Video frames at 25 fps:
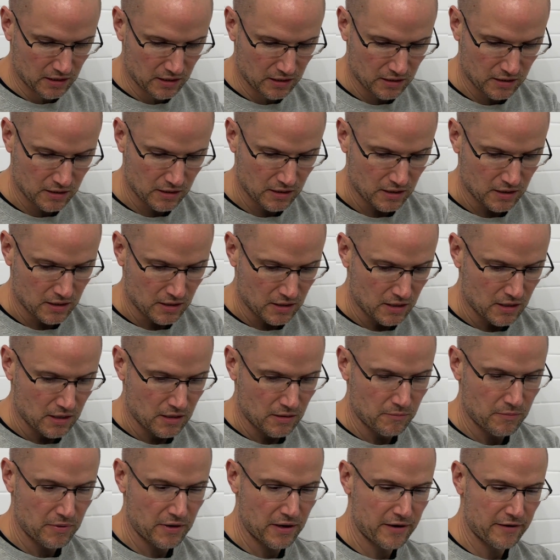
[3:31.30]

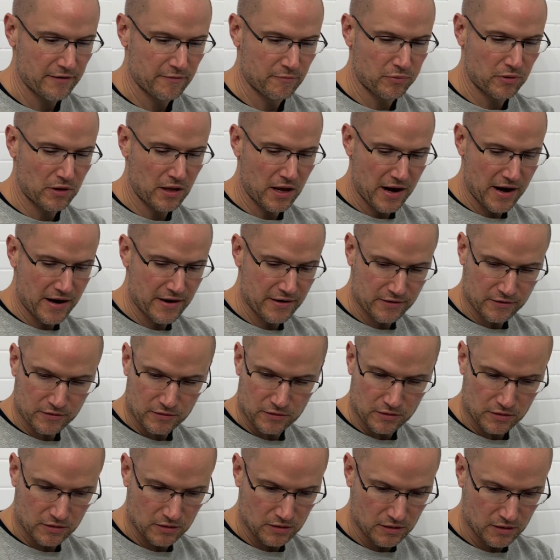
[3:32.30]
A pair of
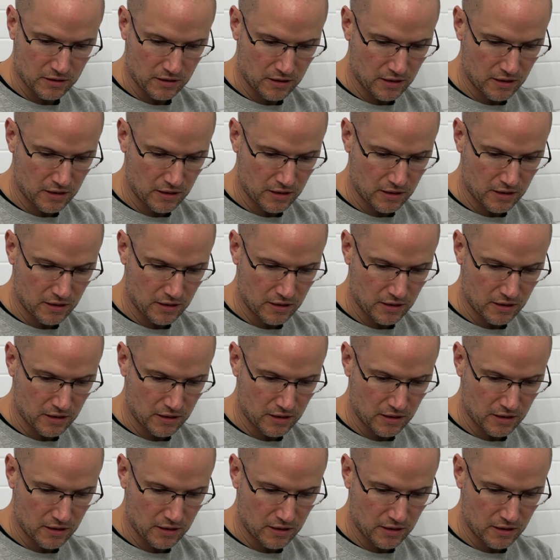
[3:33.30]
pliers.